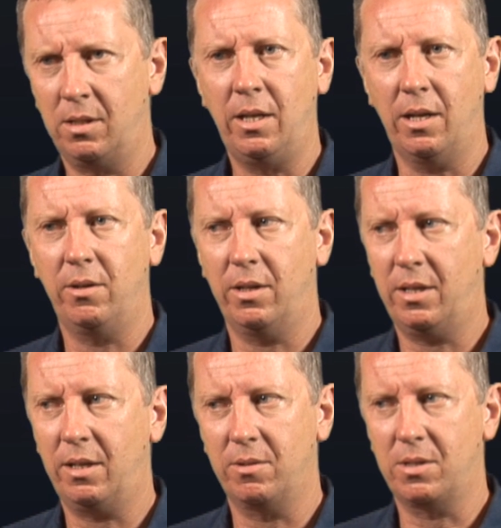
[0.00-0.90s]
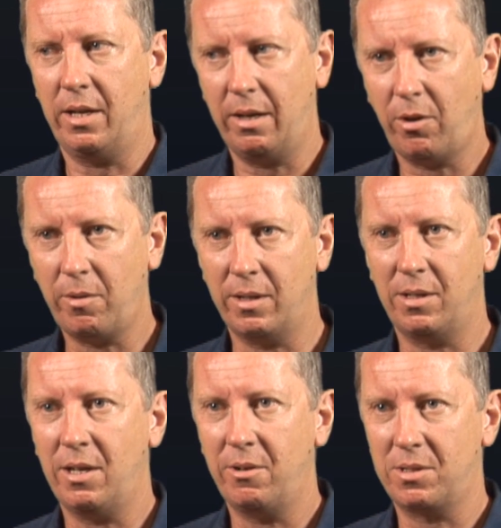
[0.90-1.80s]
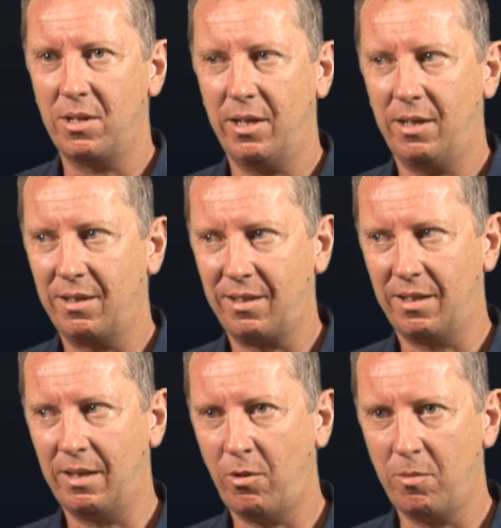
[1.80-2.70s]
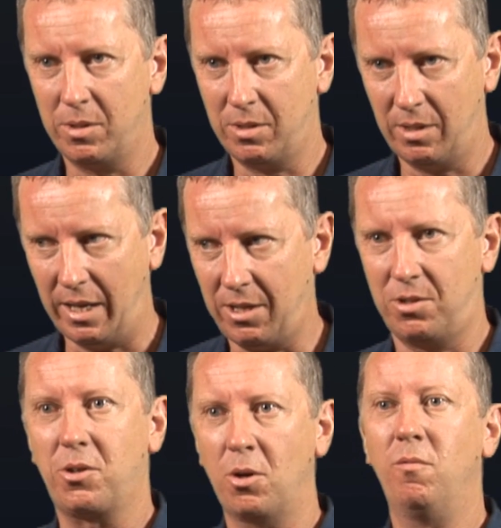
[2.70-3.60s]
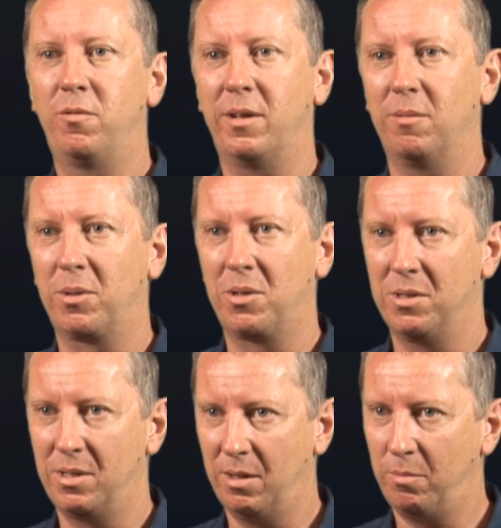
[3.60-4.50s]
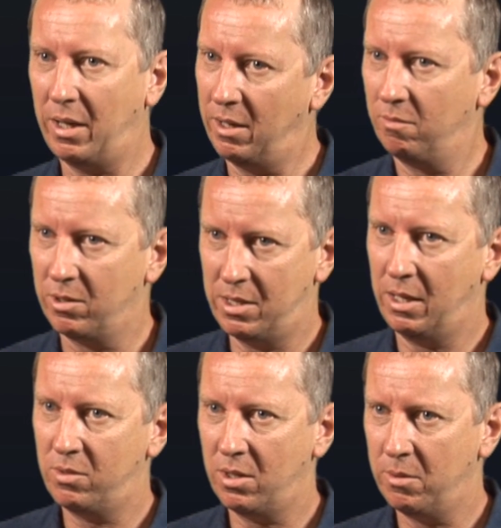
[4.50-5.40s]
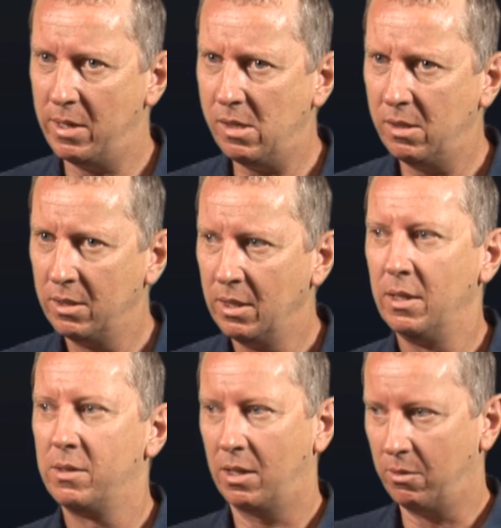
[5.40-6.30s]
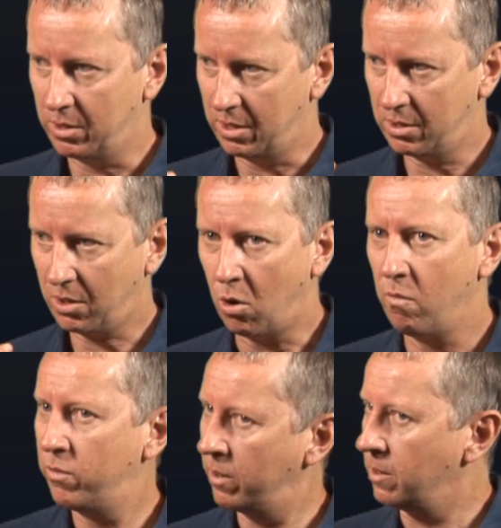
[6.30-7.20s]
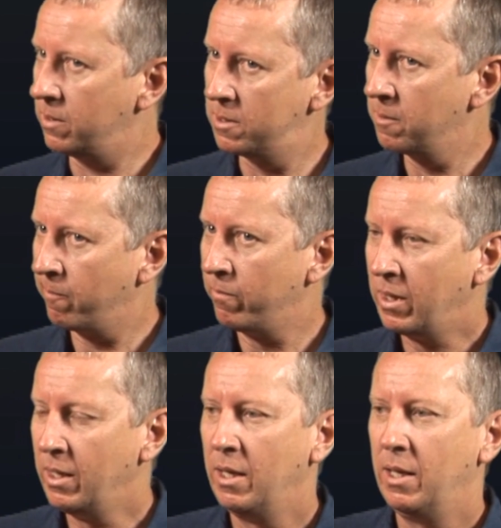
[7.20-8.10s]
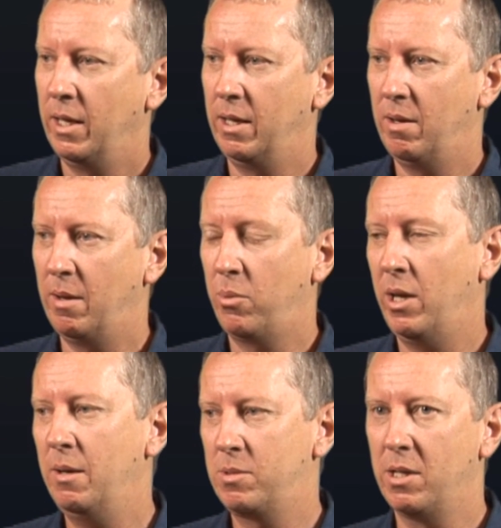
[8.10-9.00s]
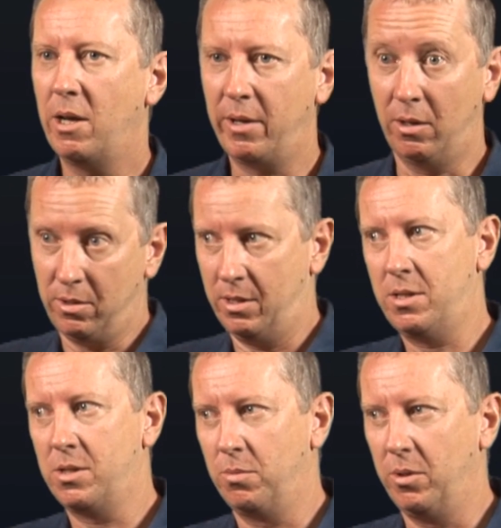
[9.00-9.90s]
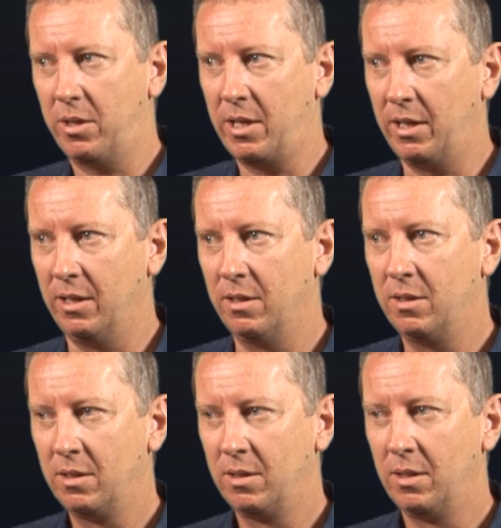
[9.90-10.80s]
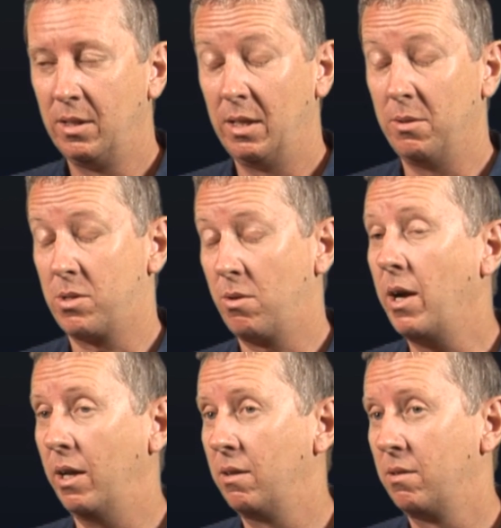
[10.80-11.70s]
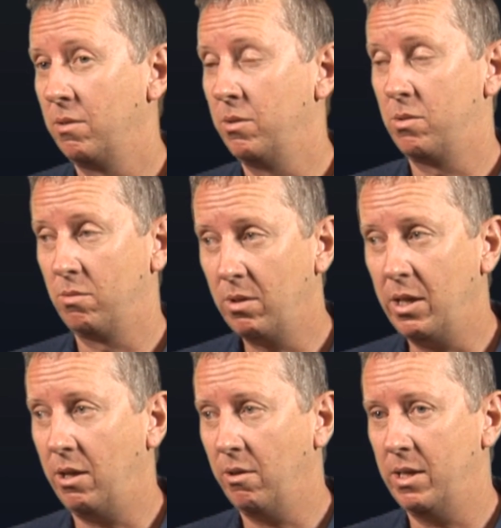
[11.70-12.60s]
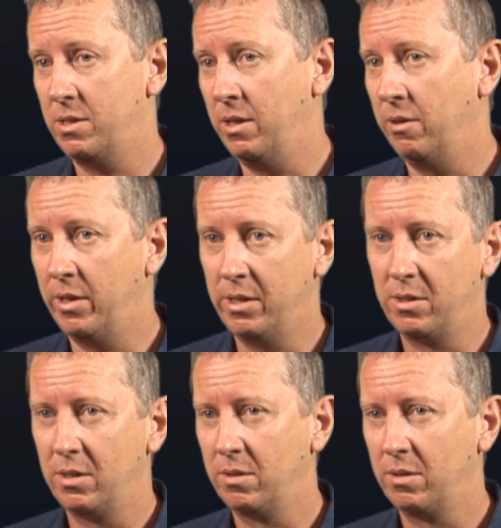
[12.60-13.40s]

you know, I think it was like everyone, you know, it's like everyone was extra confident because it had been received so well. So there was this confidence and perhaps a knowing, oh, this is working, and it was great. It was a really great series.